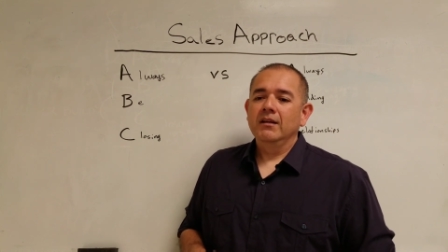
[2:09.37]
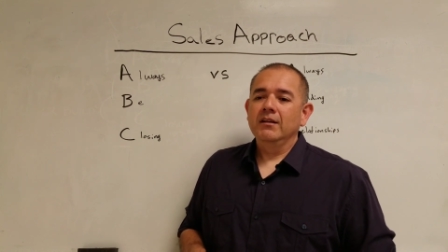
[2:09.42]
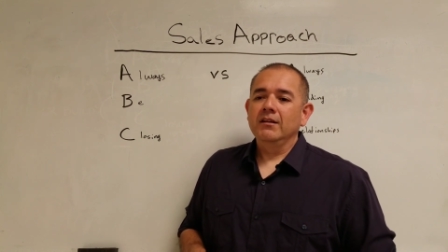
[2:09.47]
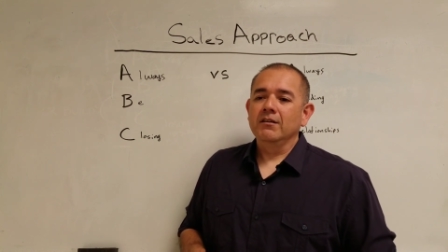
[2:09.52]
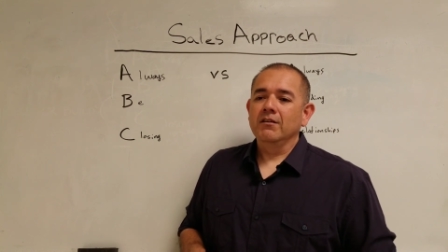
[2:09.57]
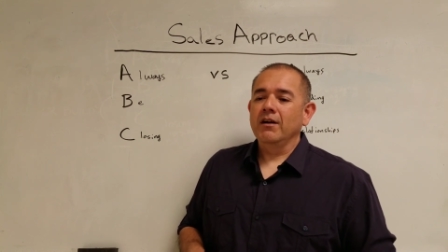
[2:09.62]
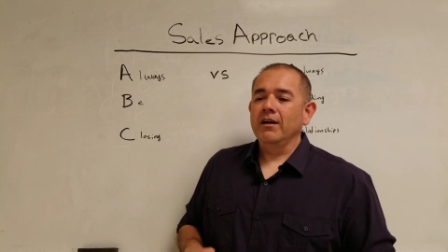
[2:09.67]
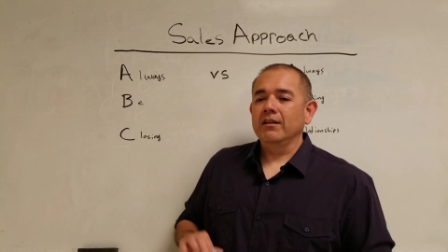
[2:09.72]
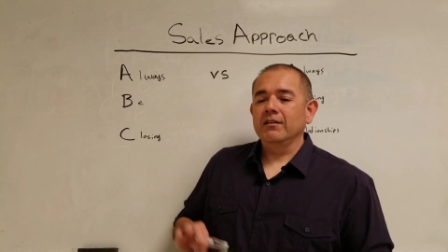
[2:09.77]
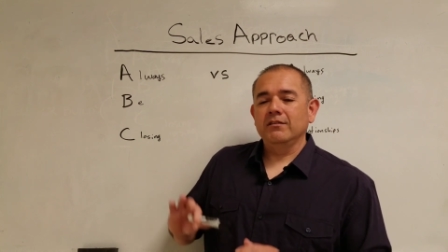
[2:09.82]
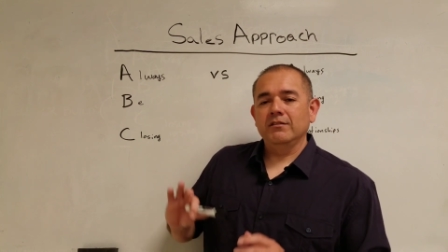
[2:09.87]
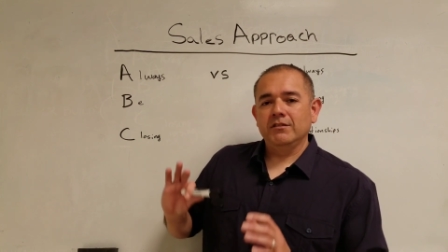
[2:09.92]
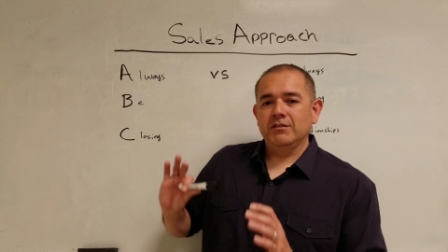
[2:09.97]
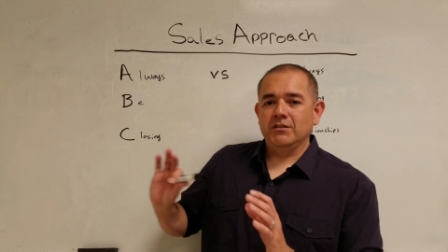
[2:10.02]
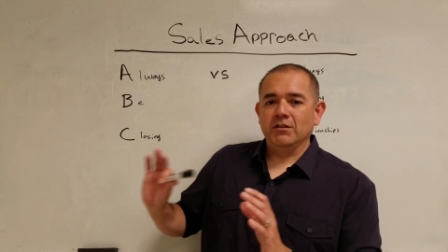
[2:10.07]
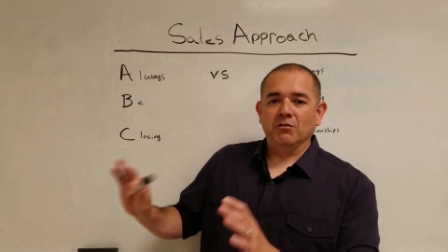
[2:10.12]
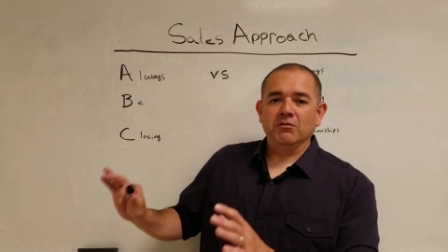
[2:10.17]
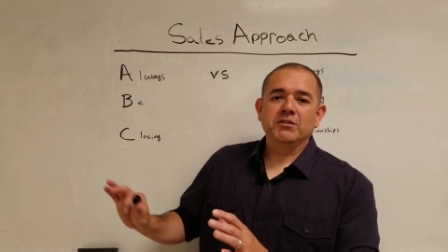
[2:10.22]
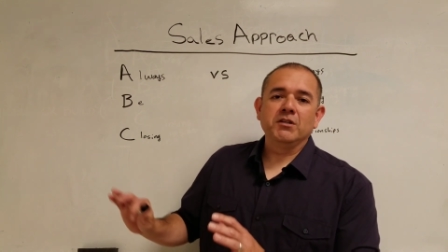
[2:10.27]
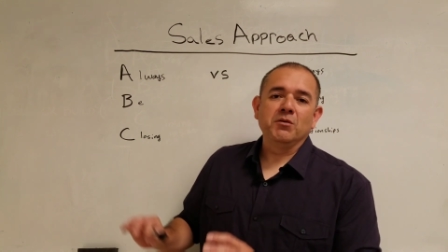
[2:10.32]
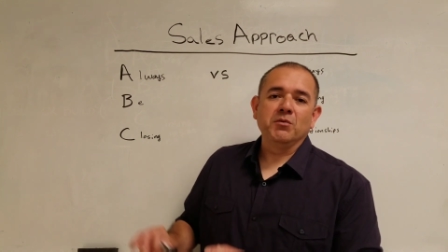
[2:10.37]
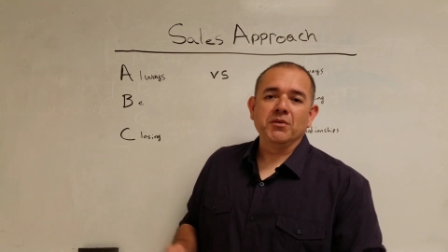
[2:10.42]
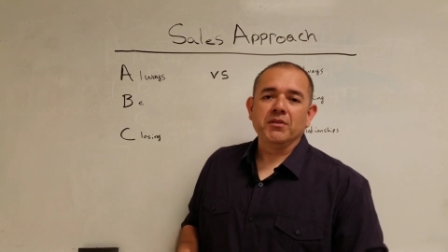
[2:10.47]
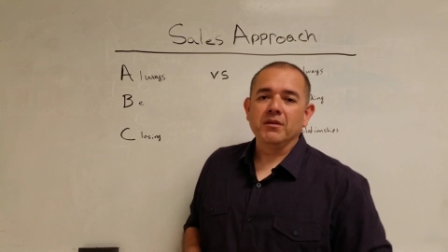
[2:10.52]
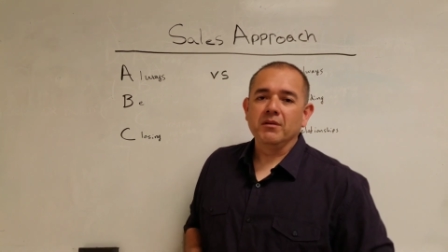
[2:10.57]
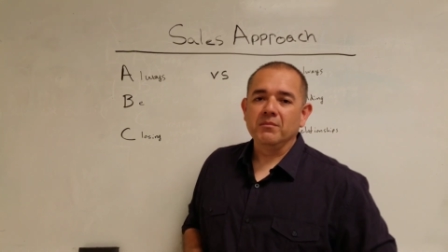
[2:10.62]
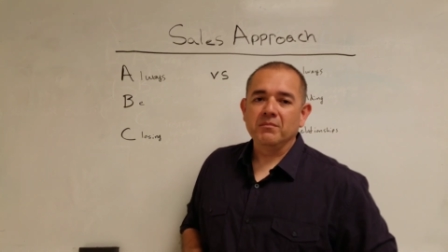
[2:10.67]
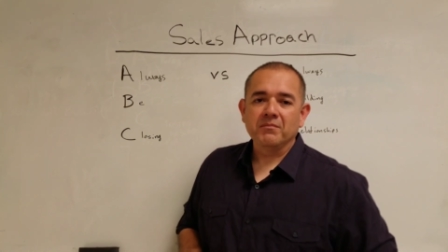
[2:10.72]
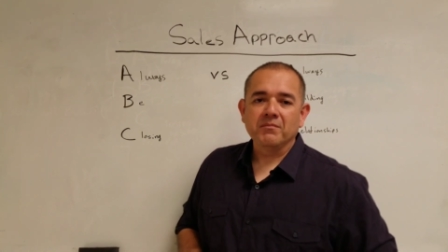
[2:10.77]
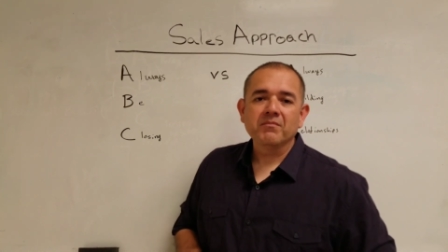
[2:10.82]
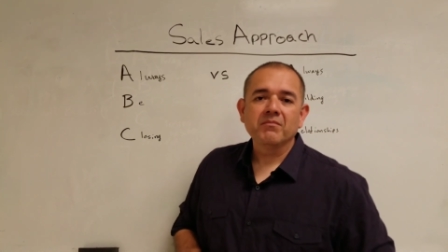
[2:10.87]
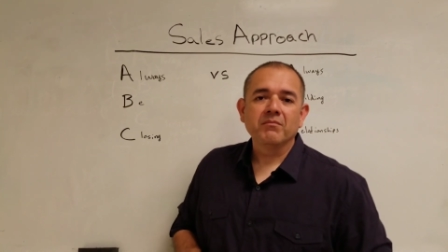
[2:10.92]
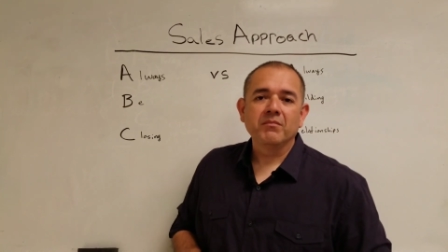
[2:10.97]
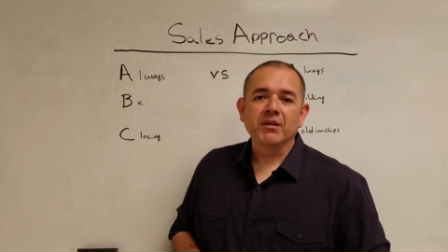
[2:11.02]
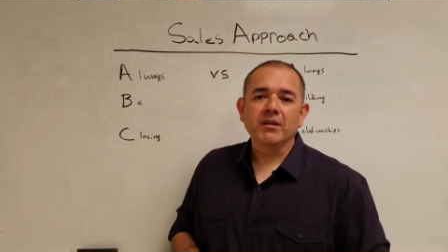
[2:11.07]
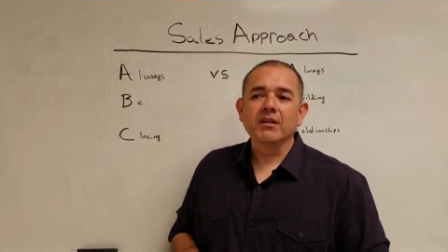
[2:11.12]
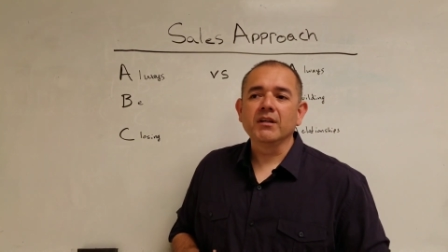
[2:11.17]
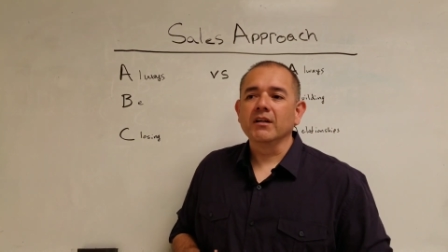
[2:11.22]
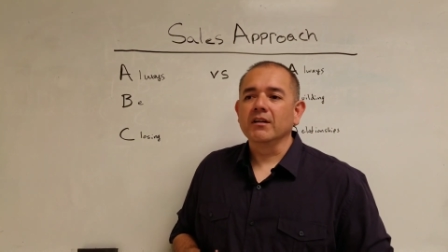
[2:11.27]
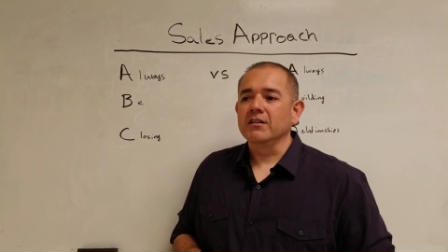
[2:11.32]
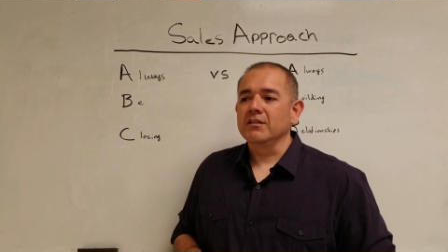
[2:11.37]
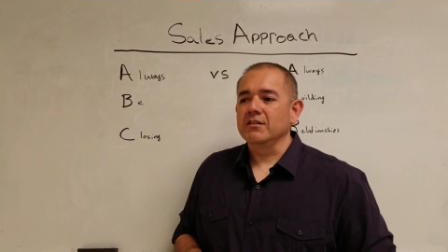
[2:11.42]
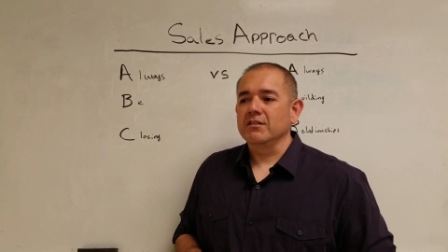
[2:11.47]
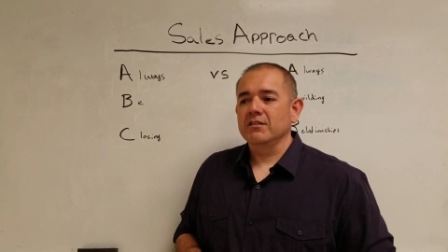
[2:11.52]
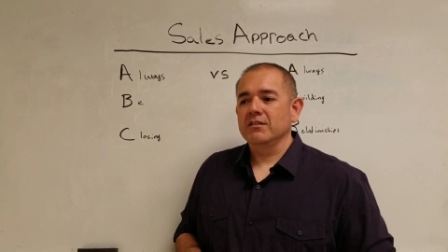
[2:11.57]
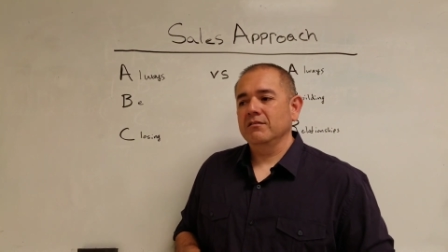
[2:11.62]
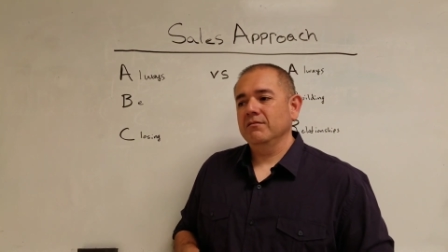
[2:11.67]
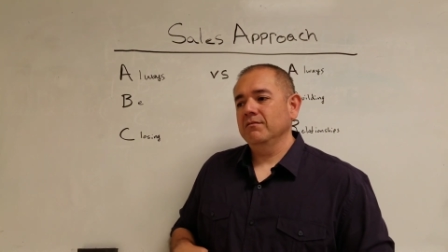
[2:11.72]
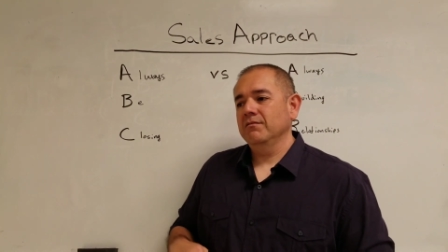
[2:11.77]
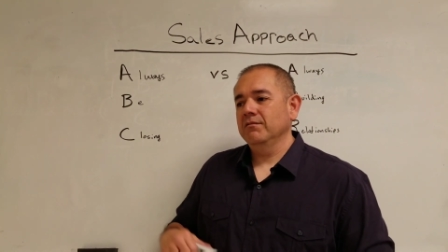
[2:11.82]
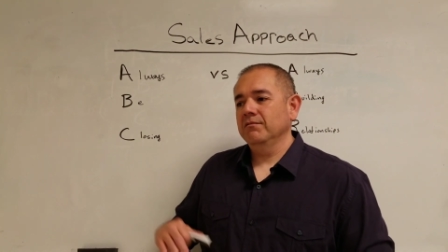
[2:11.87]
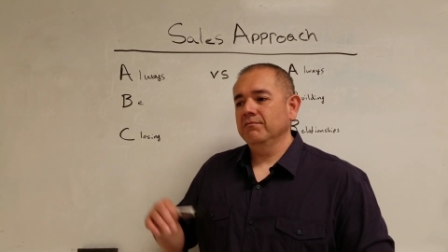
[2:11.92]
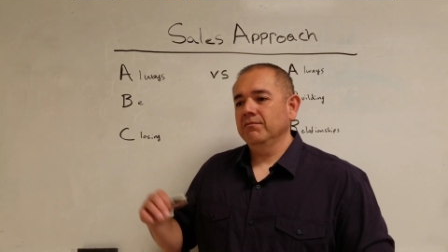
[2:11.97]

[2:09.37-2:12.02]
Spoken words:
hey, don't deal with them because